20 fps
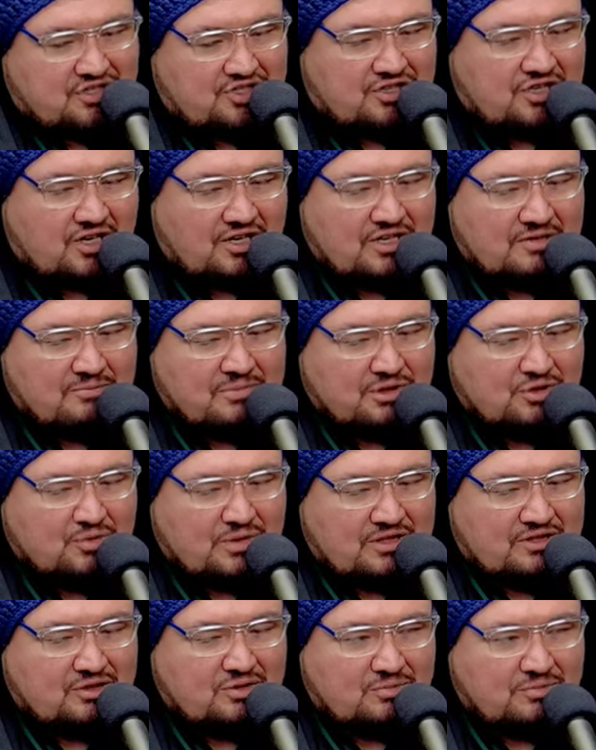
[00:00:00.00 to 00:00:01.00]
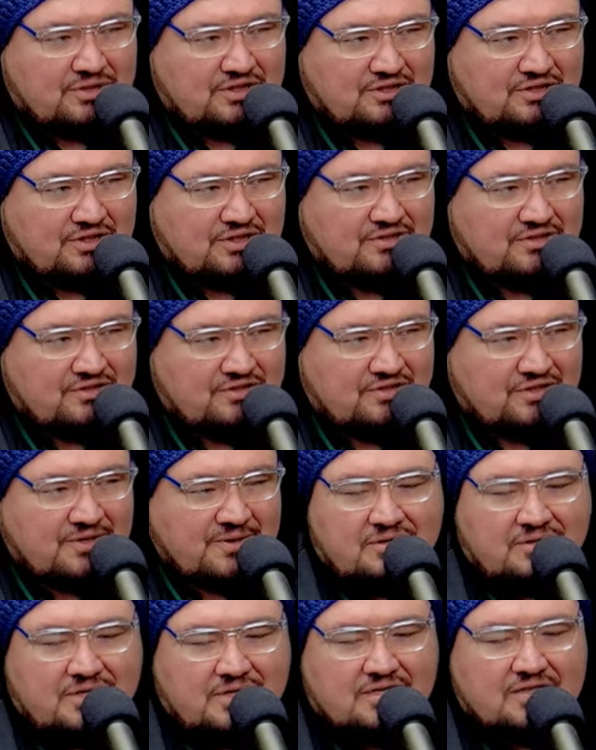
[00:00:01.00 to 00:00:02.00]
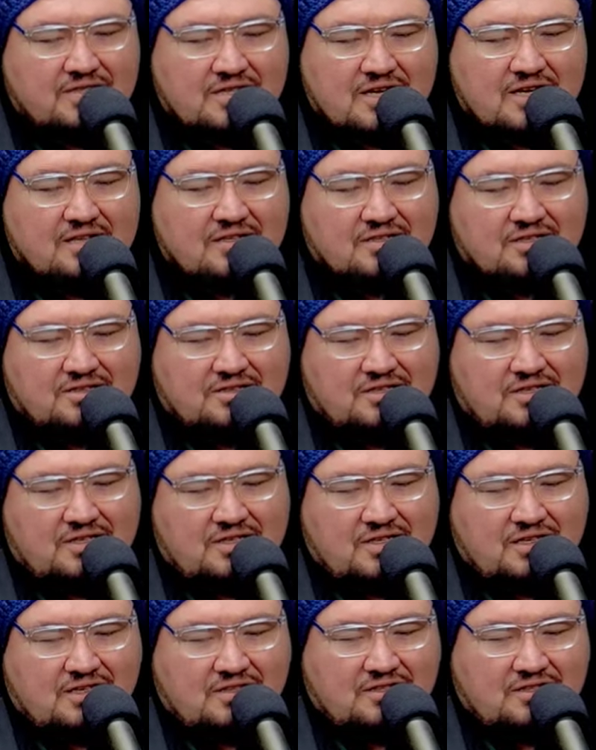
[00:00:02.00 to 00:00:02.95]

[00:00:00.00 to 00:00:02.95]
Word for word: stuck in between two buildings. It's not to say that